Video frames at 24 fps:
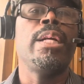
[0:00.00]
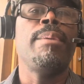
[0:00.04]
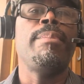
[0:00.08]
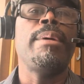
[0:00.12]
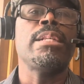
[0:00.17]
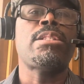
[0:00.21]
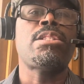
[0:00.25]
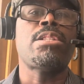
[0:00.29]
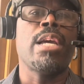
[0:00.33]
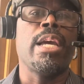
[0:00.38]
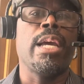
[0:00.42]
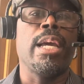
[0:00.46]
am I
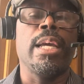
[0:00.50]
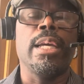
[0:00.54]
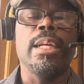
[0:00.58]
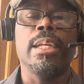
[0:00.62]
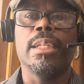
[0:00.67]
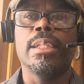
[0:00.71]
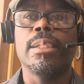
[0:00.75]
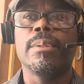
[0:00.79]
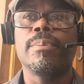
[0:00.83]
saying?